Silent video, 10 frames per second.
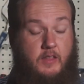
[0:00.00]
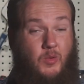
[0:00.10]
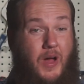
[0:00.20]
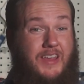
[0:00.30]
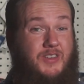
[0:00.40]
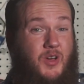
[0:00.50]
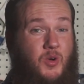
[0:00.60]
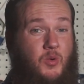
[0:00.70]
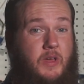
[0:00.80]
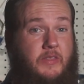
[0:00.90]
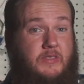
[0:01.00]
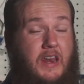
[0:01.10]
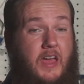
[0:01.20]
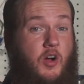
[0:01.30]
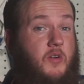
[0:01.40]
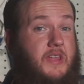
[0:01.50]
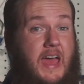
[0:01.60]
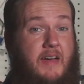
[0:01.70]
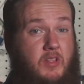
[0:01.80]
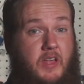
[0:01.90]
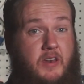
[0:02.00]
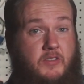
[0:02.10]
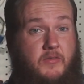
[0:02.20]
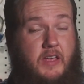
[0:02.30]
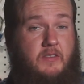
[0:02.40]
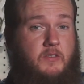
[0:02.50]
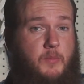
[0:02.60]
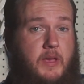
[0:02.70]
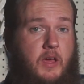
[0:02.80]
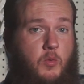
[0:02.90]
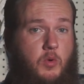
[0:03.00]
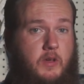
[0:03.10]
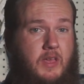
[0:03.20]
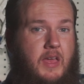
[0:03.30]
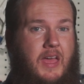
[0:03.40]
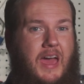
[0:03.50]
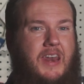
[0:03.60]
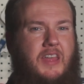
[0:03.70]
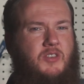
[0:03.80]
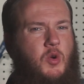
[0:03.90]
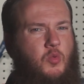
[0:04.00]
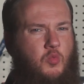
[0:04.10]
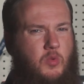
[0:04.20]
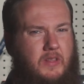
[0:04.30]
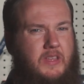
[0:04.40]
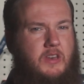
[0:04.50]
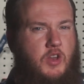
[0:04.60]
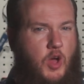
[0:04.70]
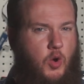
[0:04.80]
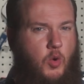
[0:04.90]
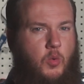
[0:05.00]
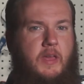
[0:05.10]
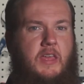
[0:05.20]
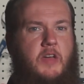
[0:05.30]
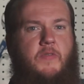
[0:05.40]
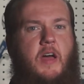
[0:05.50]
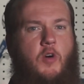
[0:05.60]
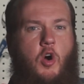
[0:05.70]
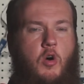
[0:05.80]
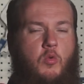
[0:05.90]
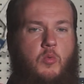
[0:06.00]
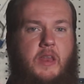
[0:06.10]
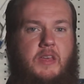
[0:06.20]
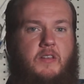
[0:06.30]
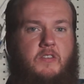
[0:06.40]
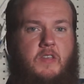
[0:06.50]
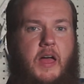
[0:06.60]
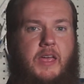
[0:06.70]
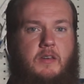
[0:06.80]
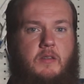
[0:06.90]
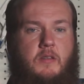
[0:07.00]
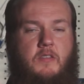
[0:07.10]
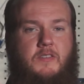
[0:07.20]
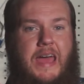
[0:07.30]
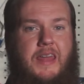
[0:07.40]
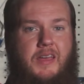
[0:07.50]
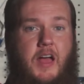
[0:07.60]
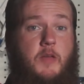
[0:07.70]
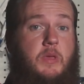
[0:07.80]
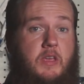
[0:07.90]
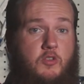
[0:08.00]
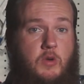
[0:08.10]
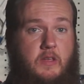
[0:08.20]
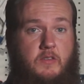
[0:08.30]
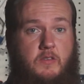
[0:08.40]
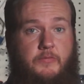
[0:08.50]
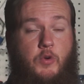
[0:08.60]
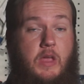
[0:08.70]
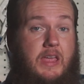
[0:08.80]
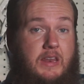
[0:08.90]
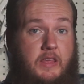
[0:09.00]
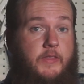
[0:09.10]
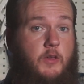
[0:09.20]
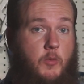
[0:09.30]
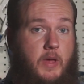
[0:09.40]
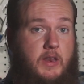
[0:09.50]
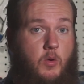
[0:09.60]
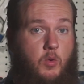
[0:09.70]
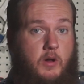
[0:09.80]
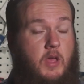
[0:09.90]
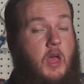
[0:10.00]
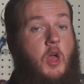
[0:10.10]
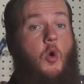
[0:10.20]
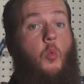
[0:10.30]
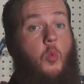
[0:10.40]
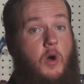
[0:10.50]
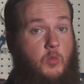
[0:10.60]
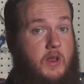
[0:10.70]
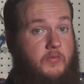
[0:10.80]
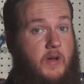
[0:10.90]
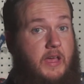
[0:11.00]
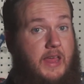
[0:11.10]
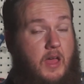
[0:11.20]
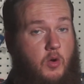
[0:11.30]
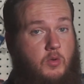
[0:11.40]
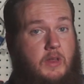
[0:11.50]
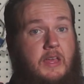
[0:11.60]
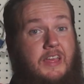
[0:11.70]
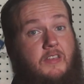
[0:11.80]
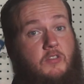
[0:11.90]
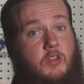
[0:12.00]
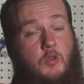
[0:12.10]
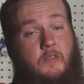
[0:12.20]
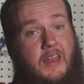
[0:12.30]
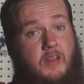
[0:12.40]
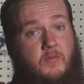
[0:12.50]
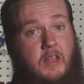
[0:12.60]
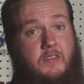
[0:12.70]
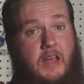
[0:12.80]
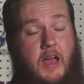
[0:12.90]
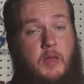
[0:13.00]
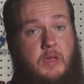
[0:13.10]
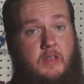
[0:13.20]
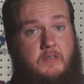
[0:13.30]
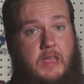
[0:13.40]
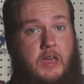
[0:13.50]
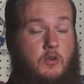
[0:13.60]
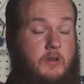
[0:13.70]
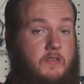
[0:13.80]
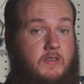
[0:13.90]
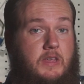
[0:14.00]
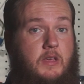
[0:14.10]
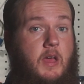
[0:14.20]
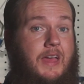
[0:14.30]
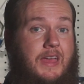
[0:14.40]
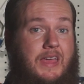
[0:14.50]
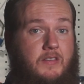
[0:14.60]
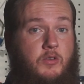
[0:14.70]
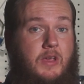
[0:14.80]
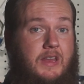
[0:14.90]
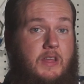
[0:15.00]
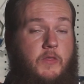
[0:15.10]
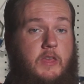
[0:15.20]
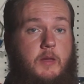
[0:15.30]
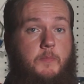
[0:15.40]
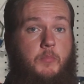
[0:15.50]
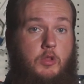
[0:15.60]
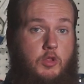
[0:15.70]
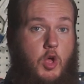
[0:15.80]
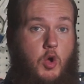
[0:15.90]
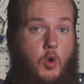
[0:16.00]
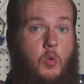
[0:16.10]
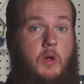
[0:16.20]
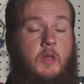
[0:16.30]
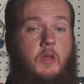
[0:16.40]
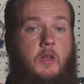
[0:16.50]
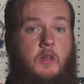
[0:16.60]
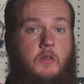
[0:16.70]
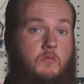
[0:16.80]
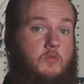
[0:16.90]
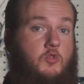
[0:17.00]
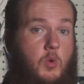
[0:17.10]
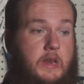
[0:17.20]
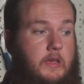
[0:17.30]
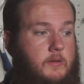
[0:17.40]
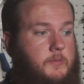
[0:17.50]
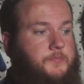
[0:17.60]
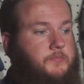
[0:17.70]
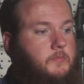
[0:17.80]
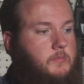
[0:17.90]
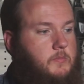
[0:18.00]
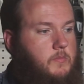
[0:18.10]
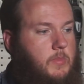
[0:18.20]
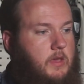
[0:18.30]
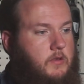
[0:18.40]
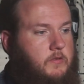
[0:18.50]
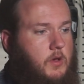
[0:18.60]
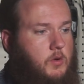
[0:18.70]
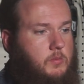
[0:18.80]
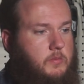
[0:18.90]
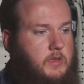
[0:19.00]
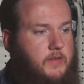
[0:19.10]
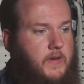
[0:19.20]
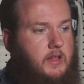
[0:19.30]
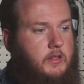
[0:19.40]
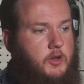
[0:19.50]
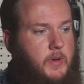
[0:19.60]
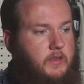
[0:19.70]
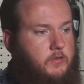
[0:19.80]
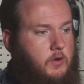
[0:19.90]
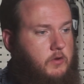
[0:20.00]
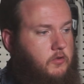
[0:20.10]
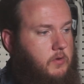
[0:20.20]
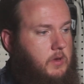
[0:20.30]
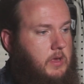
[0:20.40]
So I know that I already have a lot of devices on my network, and I don't really know if I've already assigned static I P addresses for anything on my network. One way to find out is to use that advanced I P scanner and see, is there anything below twenty? So if I clear my search,